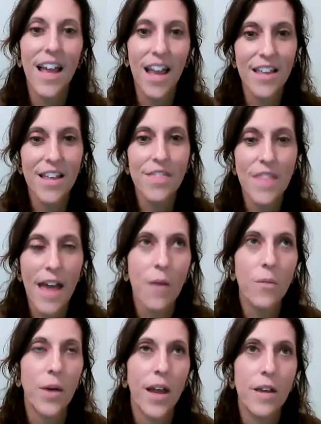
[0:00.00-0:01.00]
in
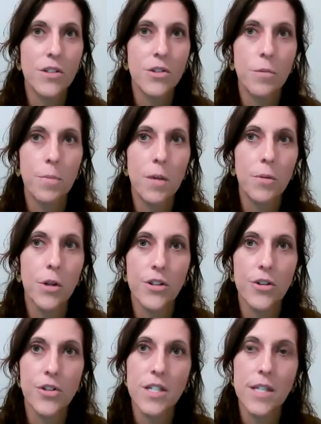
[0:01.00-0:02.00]
that way, so people
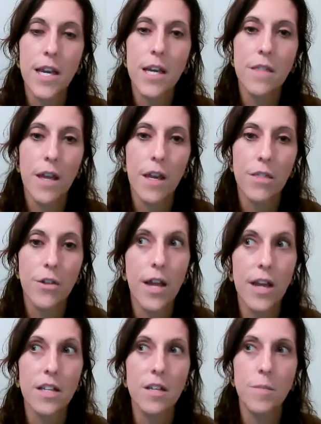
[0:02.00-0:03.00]
understand, like, they're
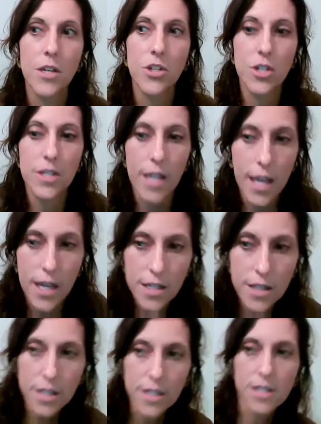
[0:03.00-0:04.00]
not going to be just
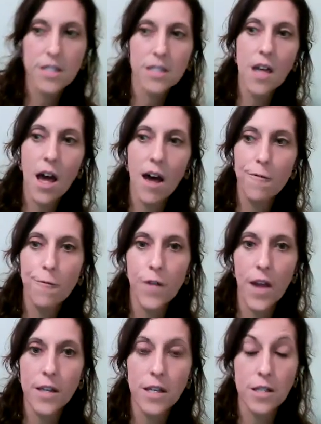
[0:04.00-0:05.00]
handed this stuff
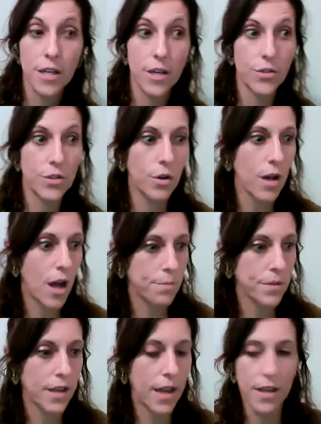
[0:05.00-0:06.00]
and it's like so
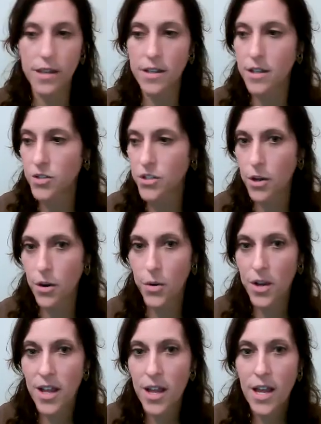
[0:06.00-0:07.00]
complicated. And
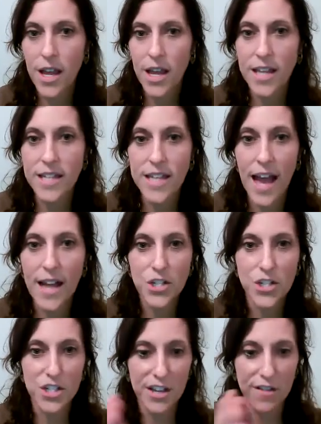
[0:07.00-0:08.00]
so it's
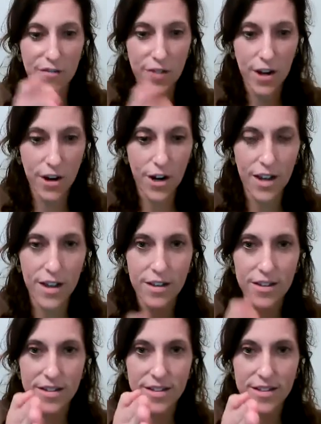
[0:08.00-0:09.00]
actually very
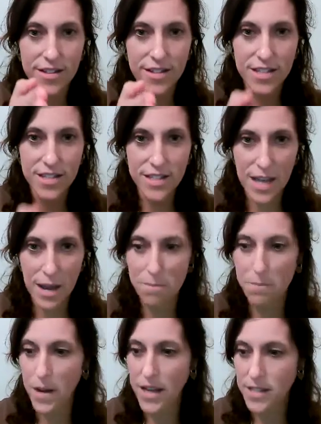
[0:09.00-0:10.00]

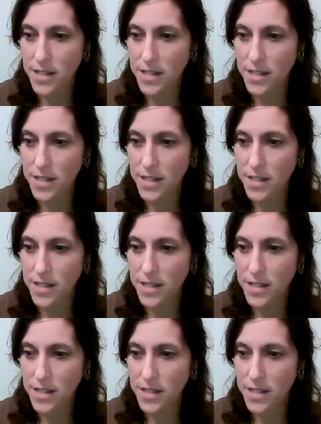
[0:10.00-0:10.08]
step by step.